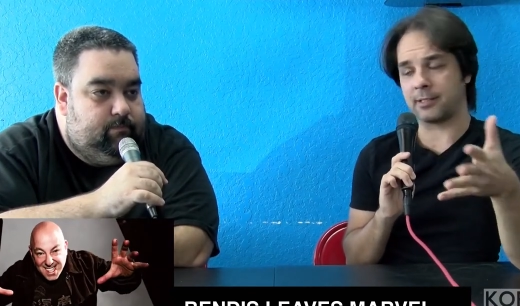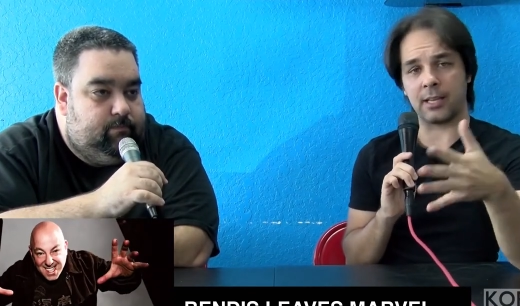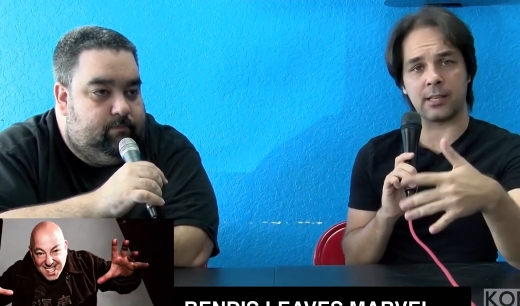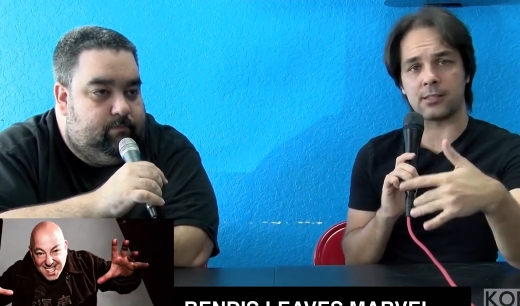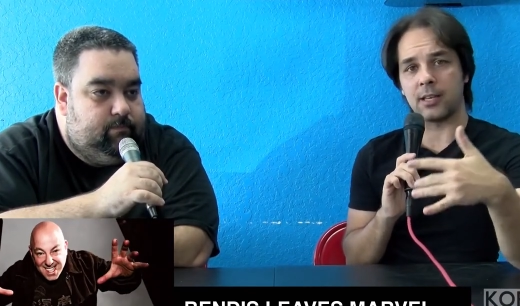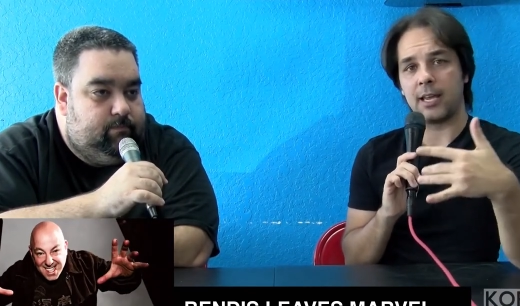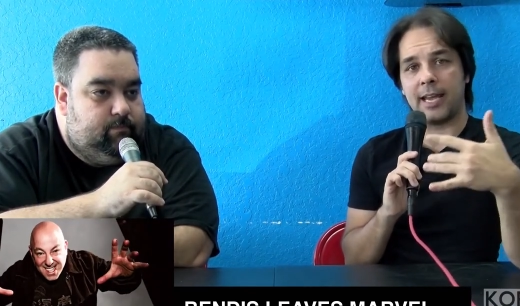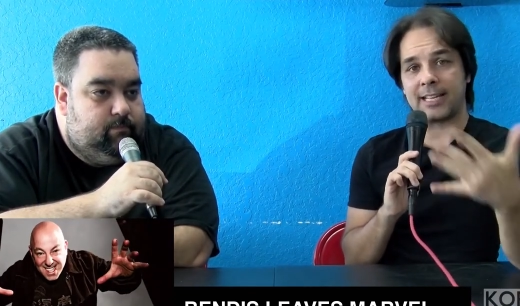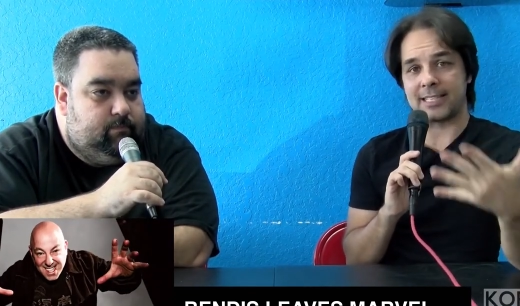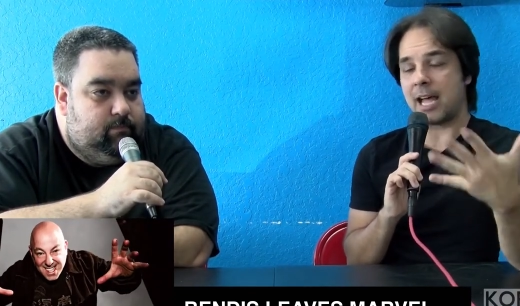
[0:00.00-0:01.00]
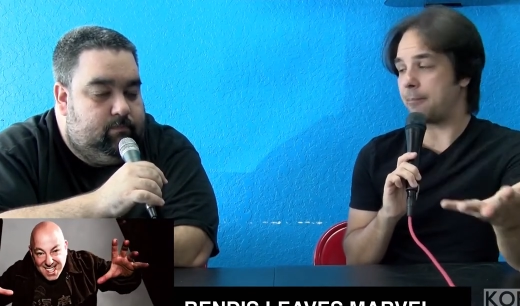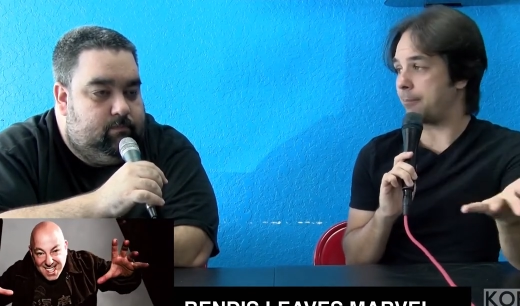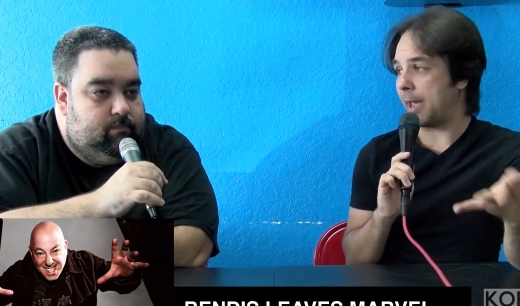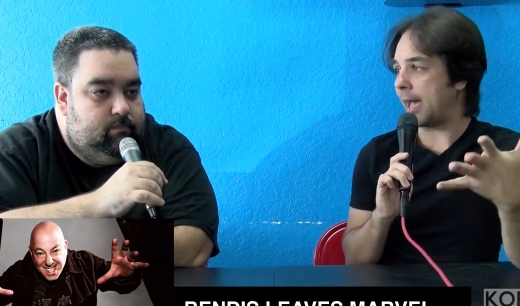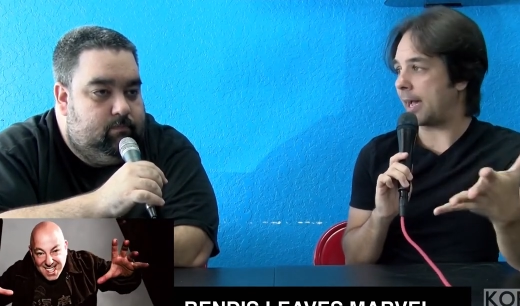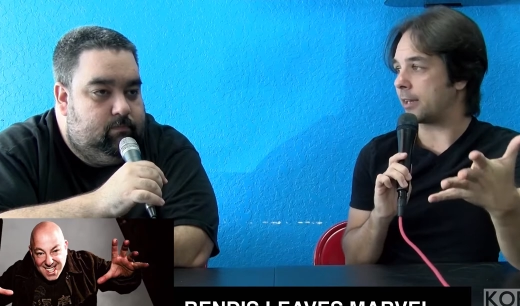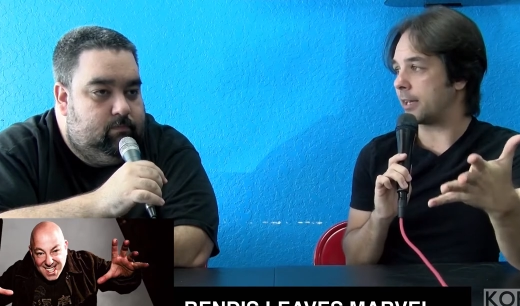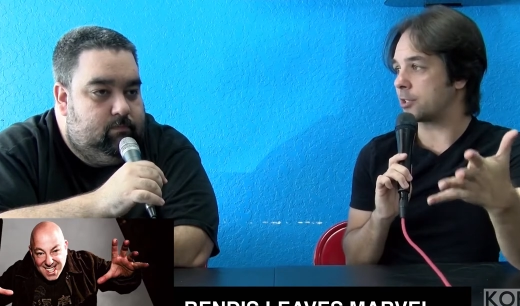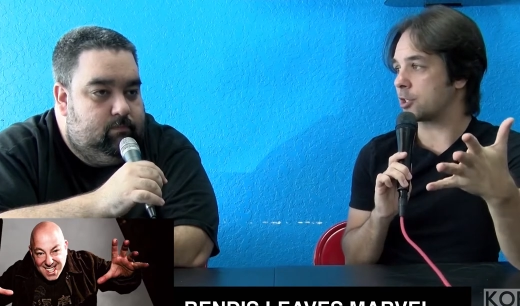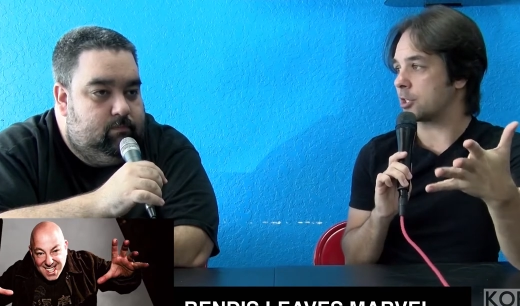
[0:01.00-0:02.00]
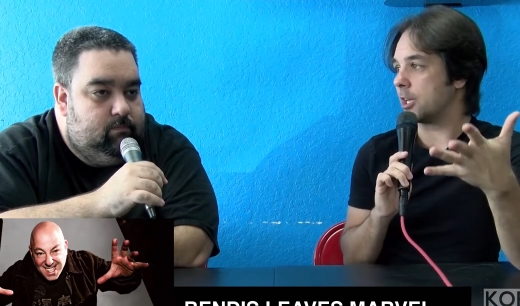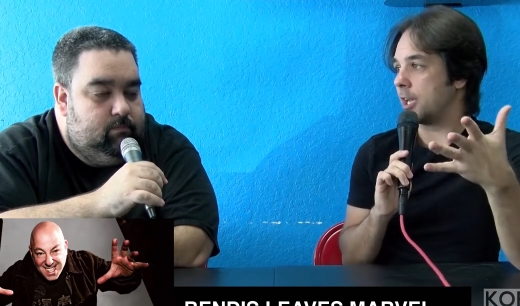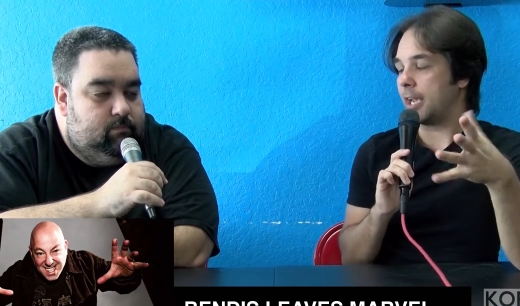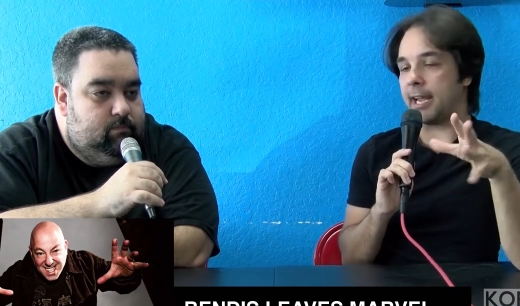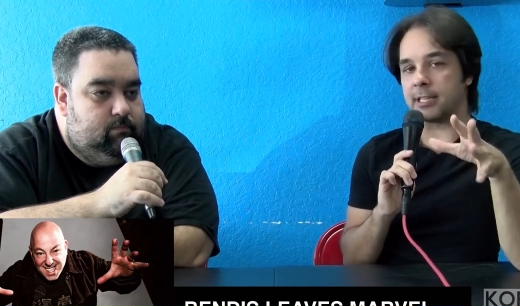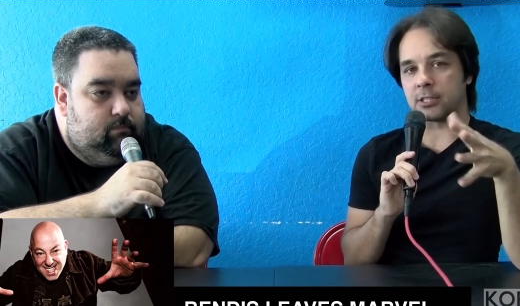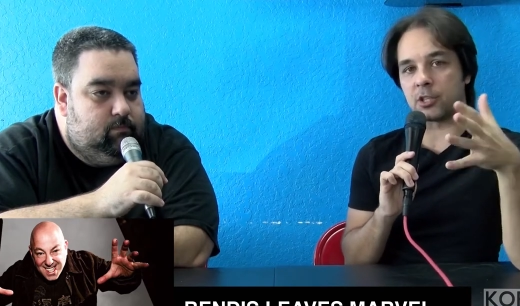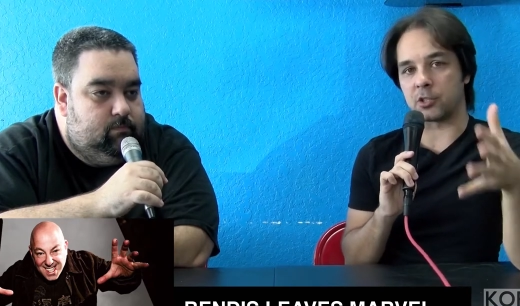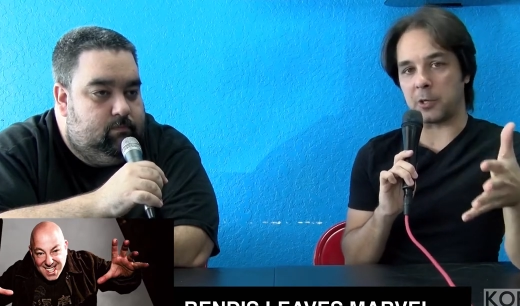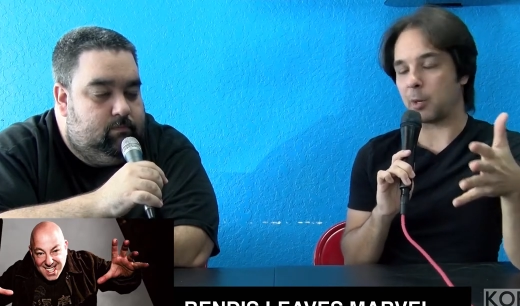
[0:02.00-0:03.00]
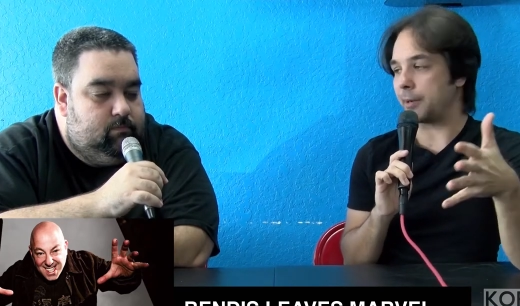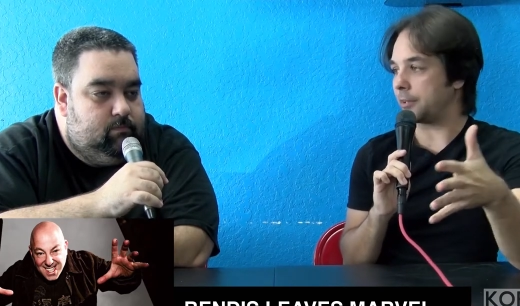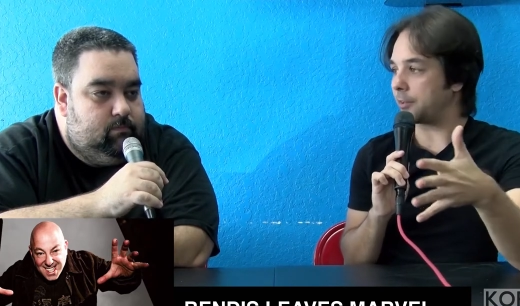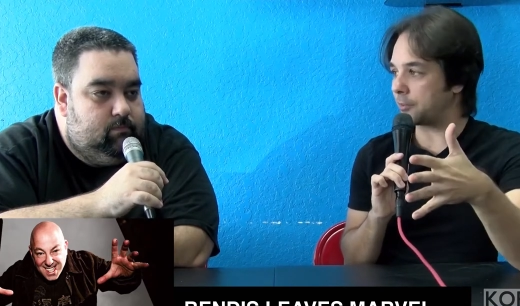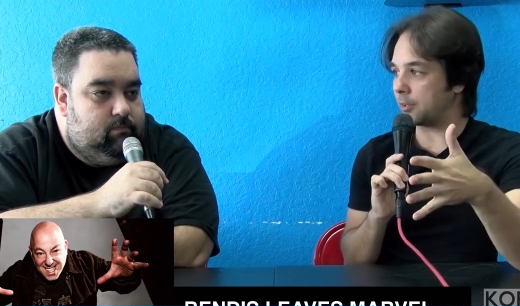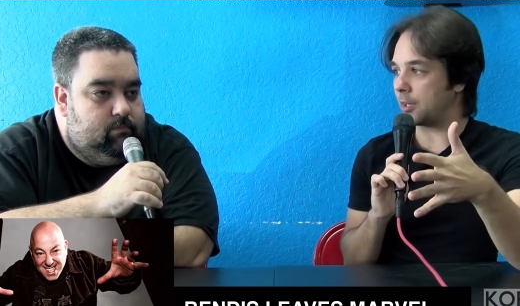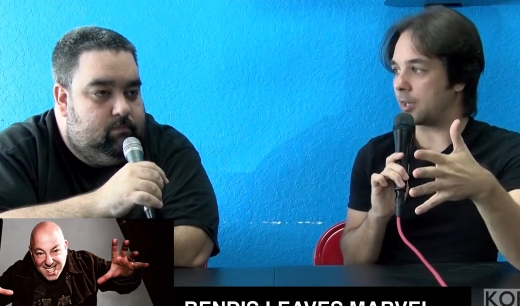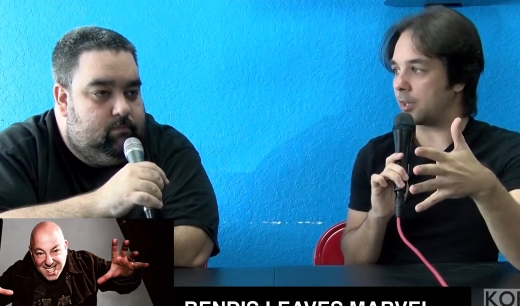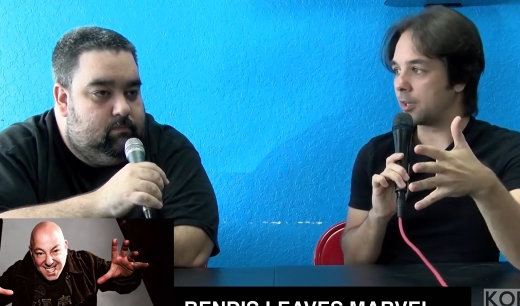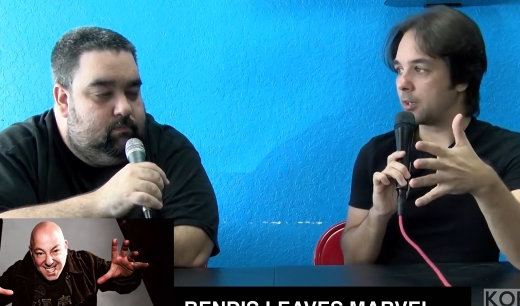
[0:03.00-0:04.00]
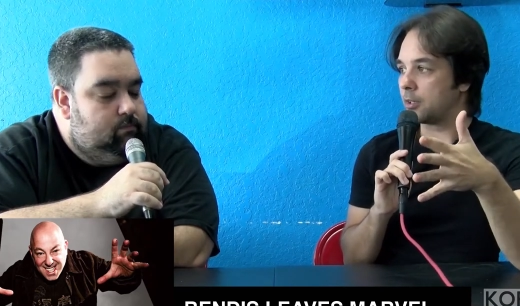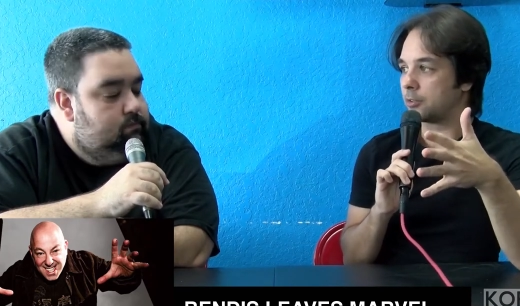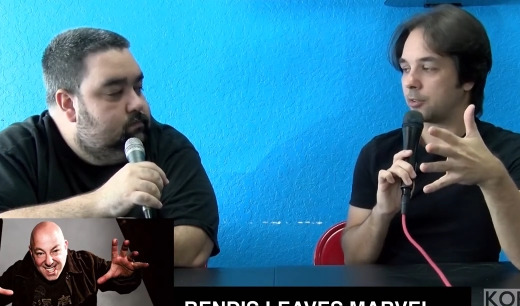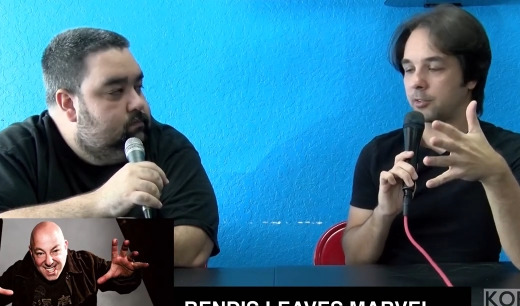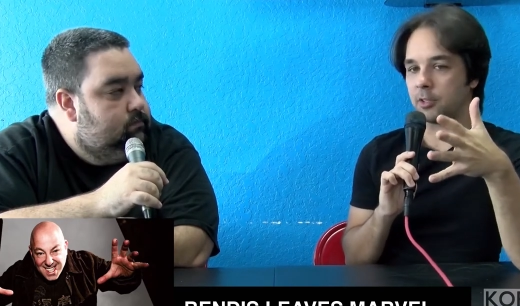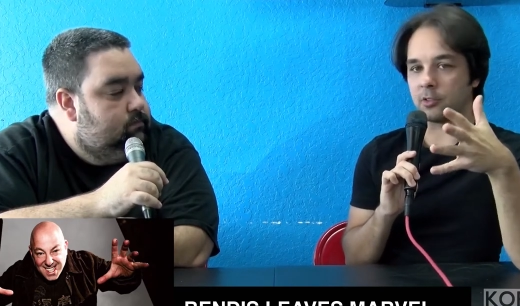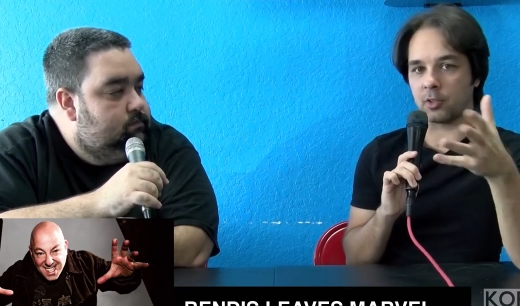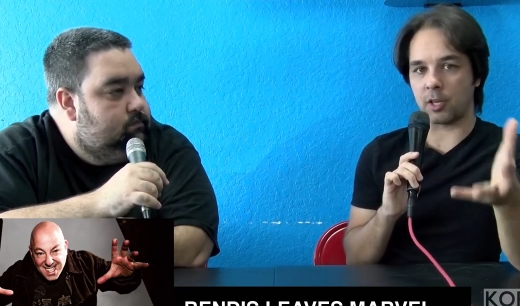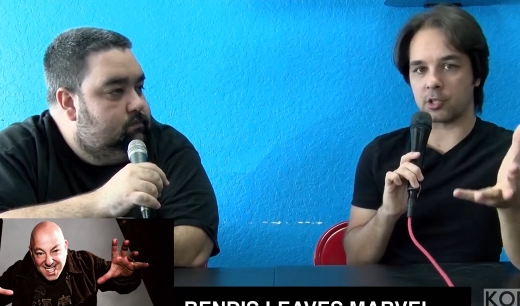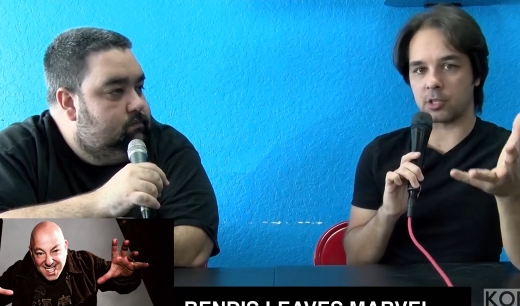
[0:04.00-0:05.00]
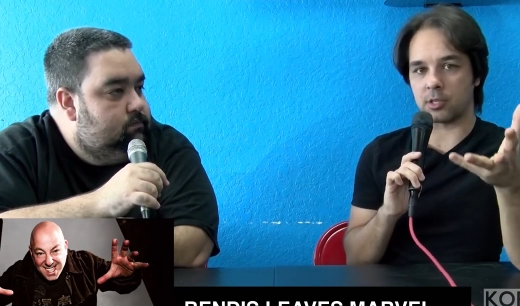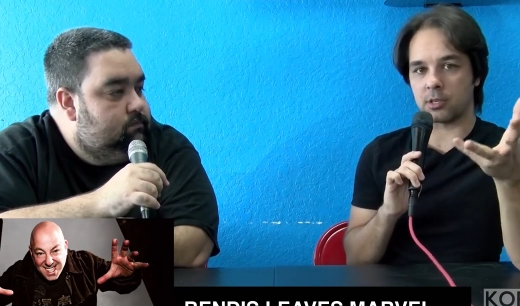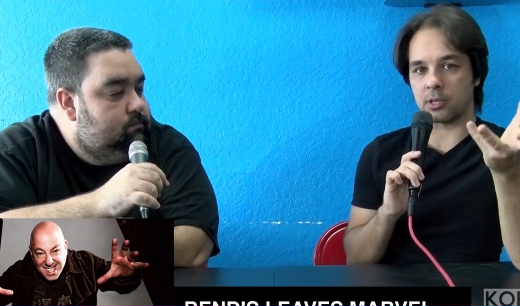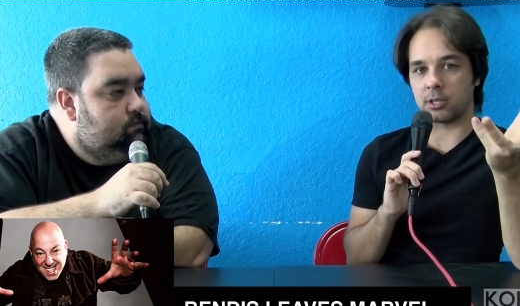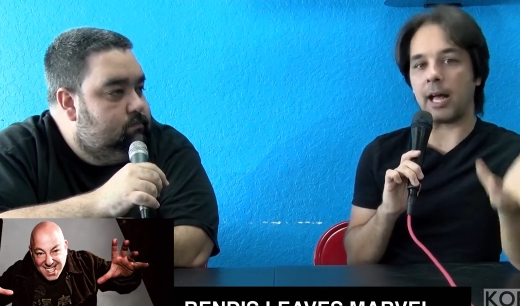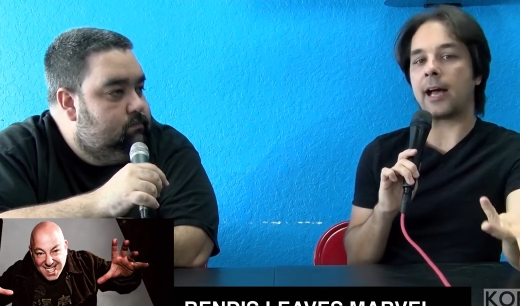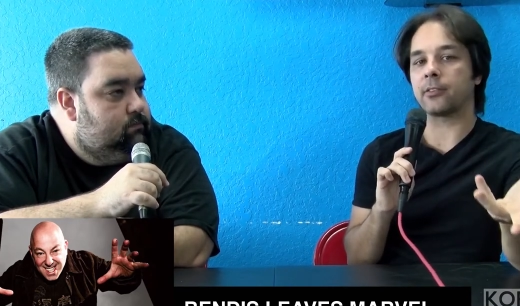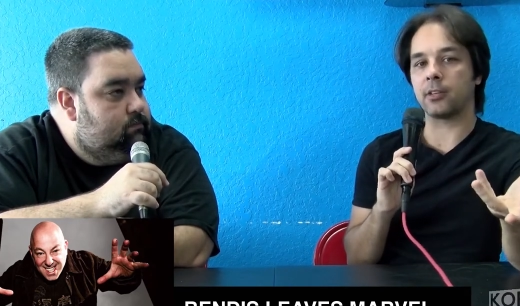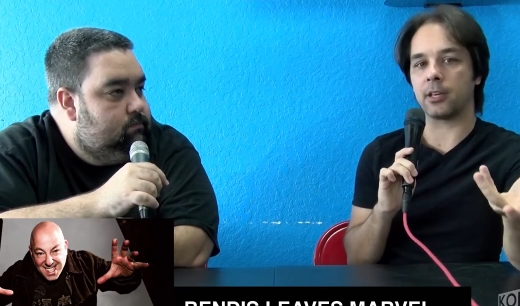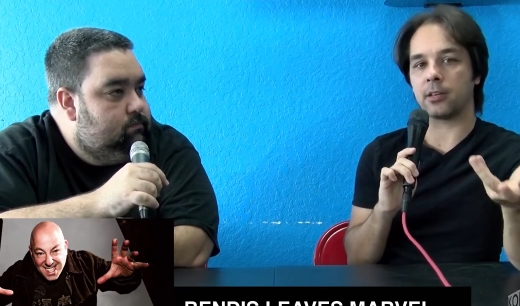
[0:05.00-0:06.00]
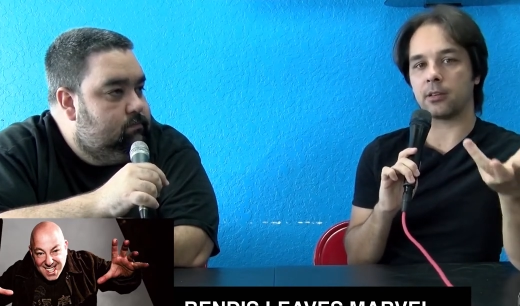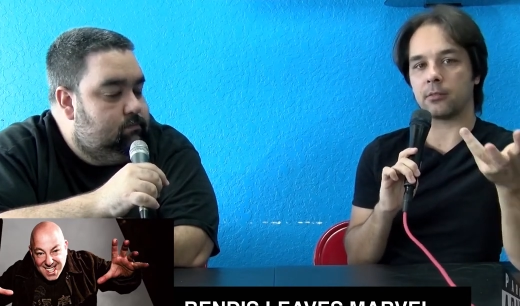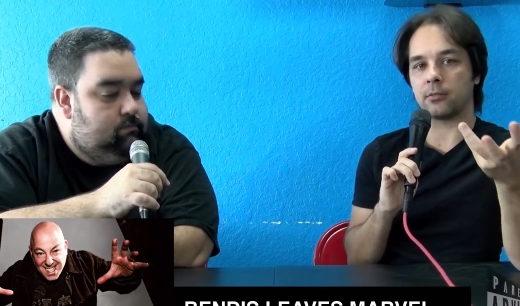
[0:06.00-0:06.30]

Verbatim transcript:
Speaker 1: it, it's it's not bad. It's just it's disturbing to see to see such classic